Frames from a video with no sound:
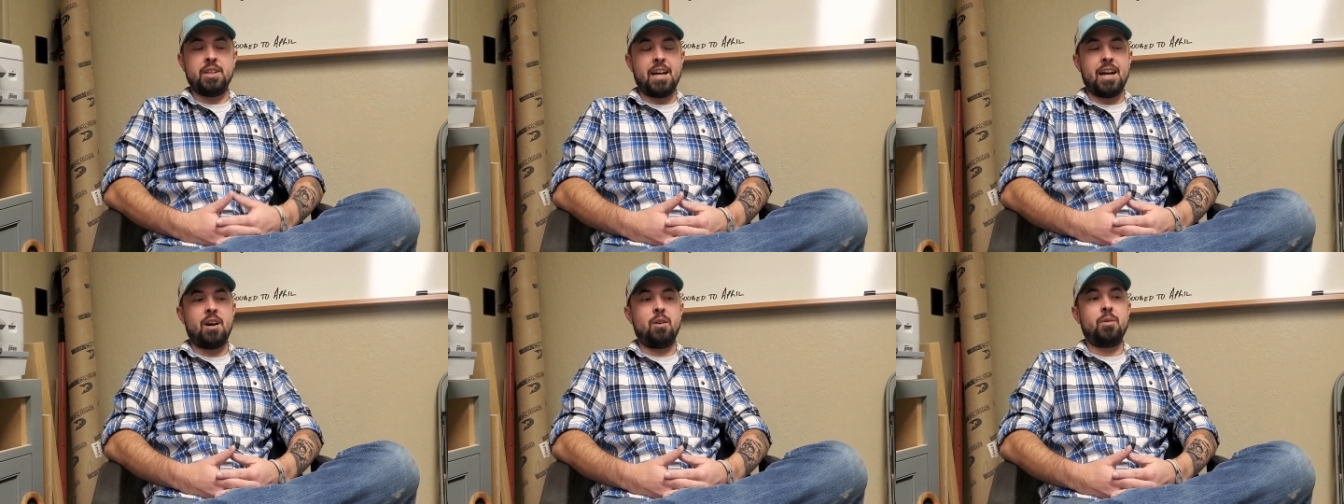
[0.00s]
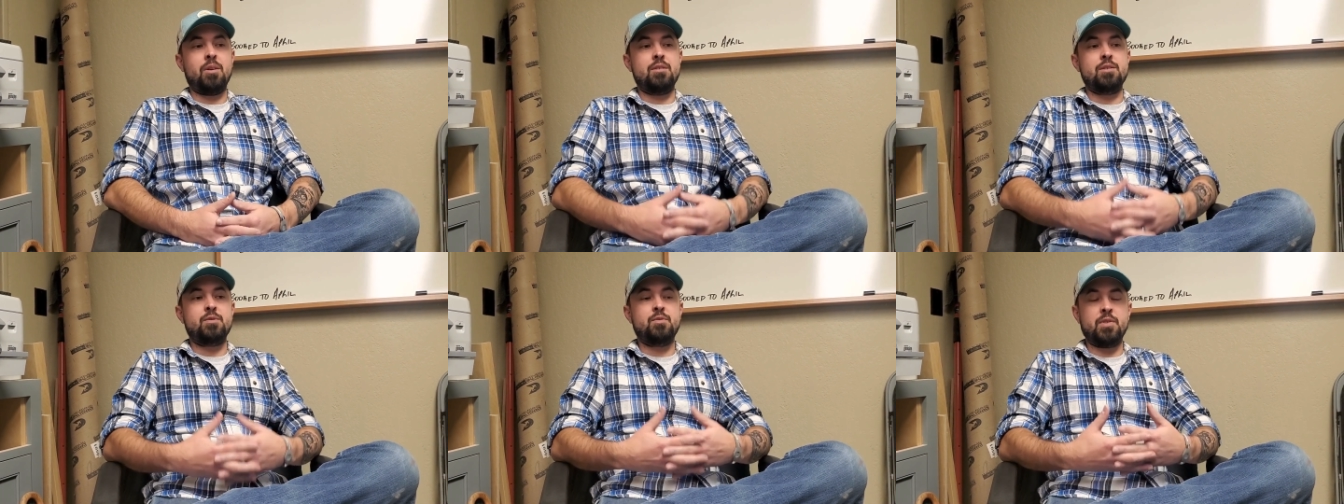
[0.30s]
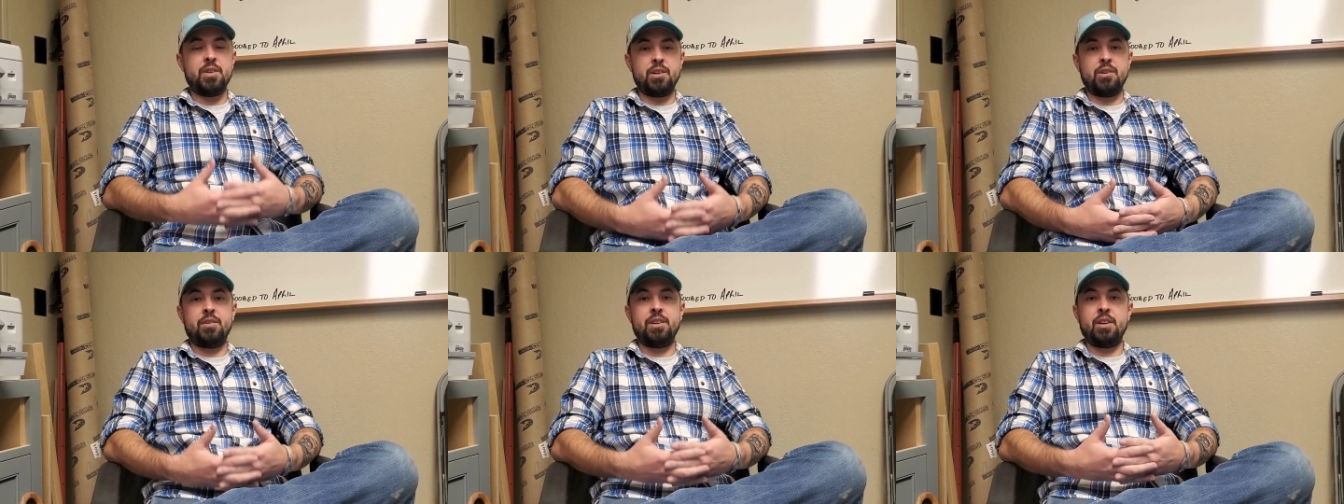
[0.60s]
and how I was
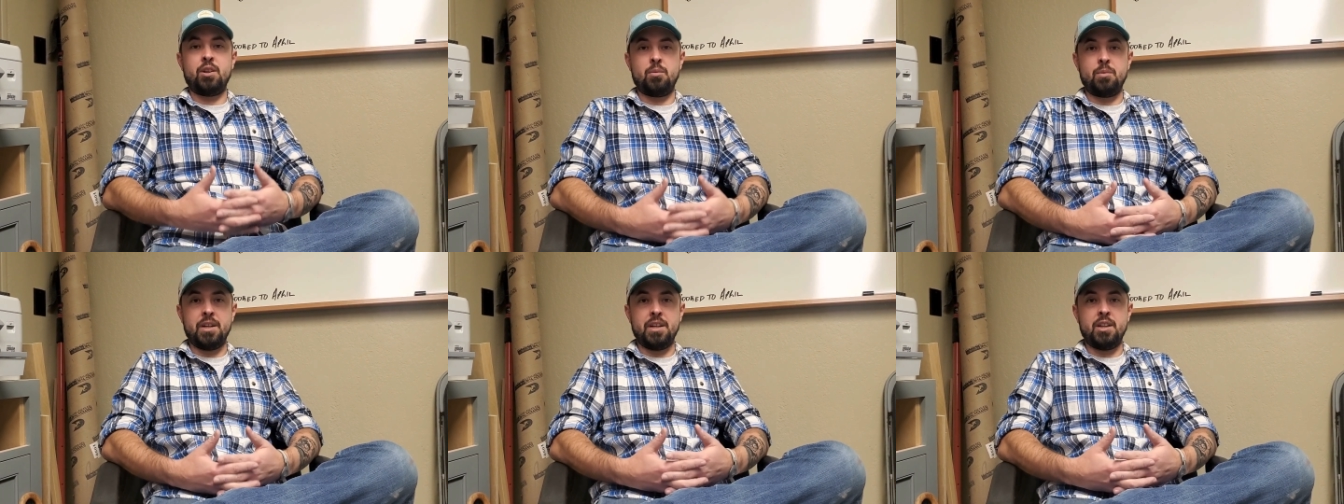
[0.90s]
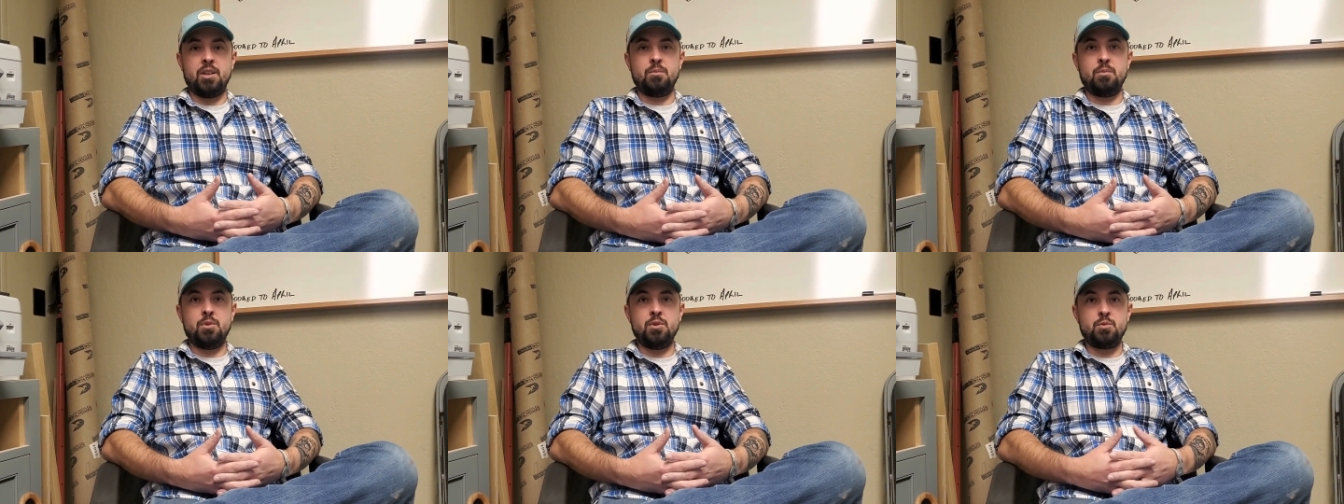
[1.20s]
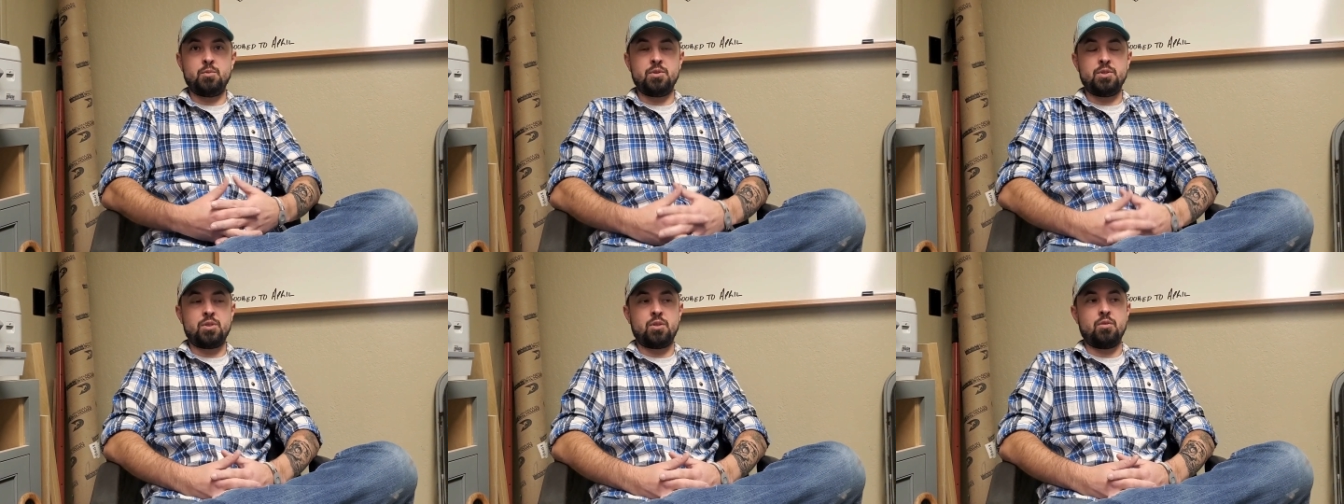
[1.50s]
figuring all my
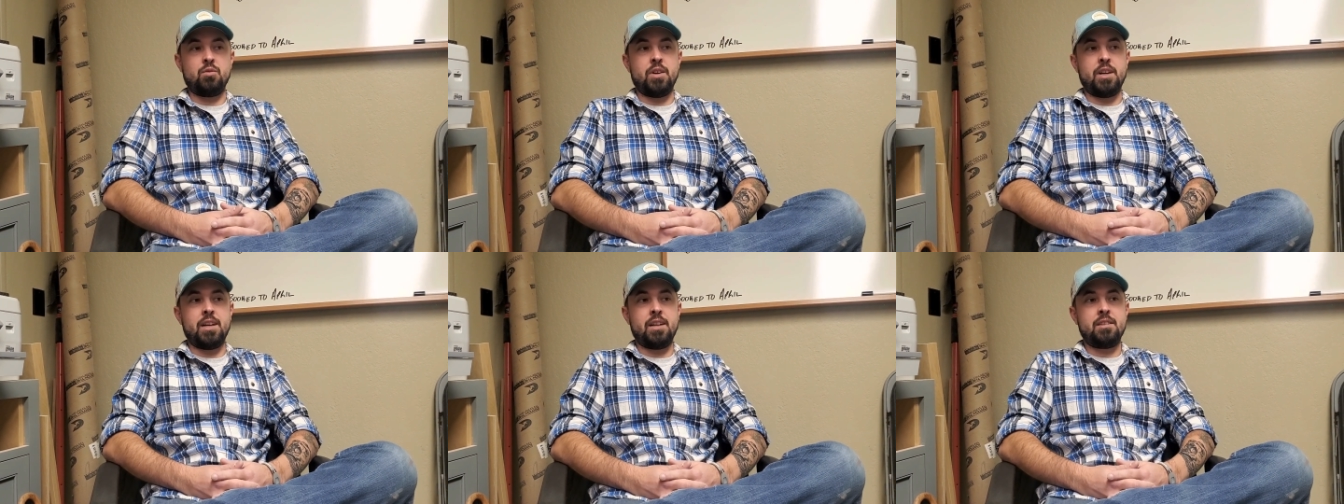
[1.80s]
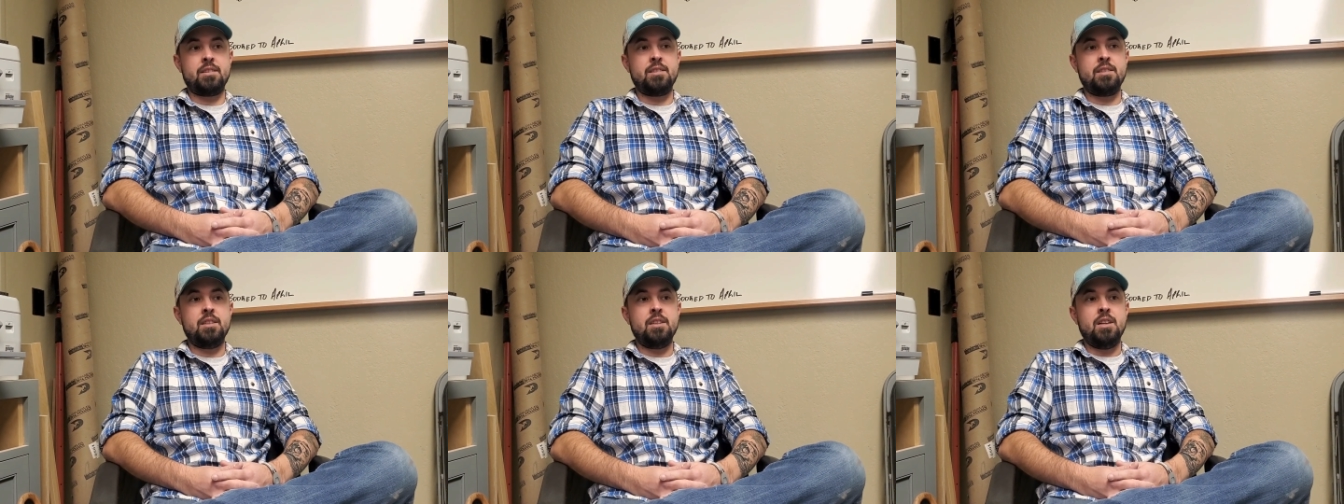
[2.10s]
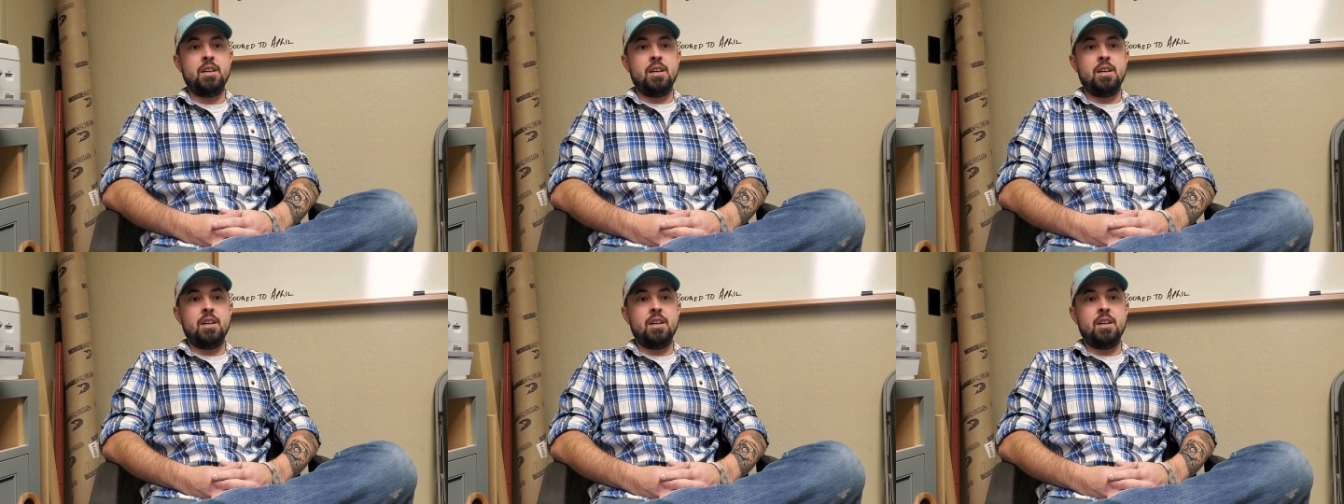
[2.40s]
numbers was correct.